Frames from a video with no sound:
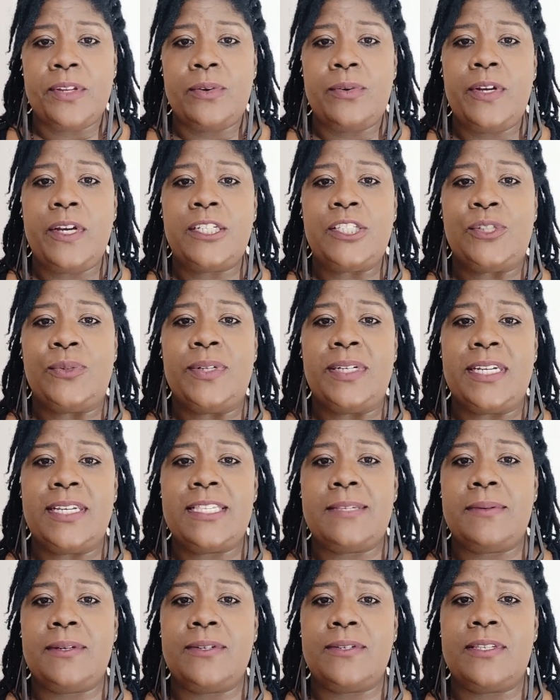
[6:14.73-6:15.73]
We are doing
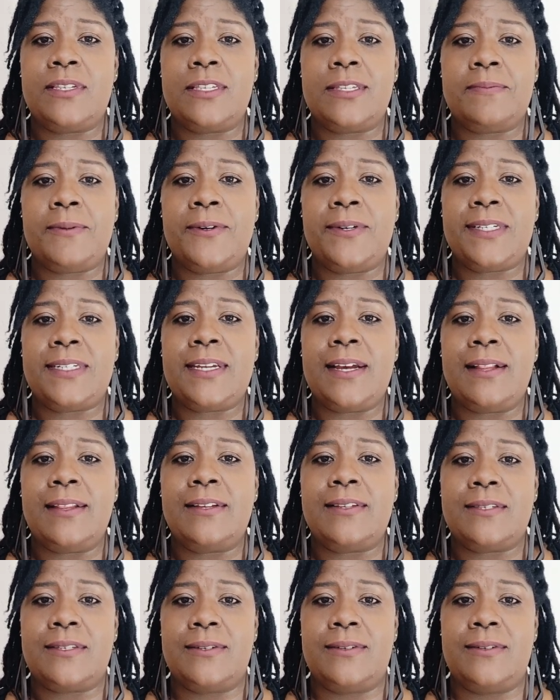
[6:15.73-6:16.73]
this because the Spirit
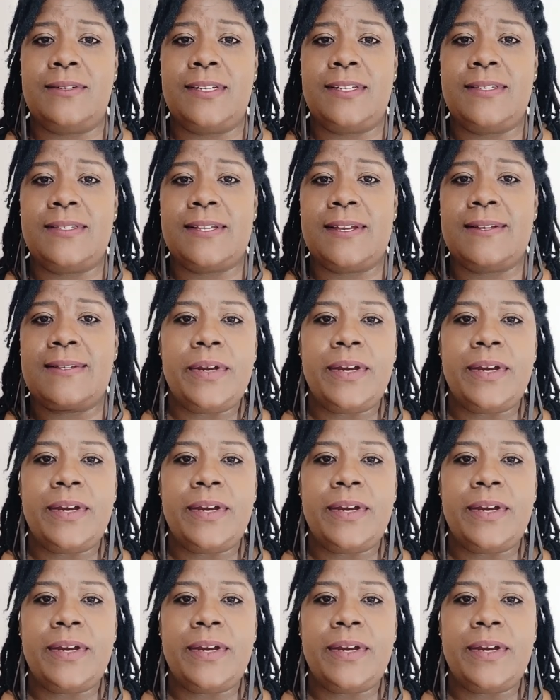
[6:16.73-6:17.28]
tells us to do these things.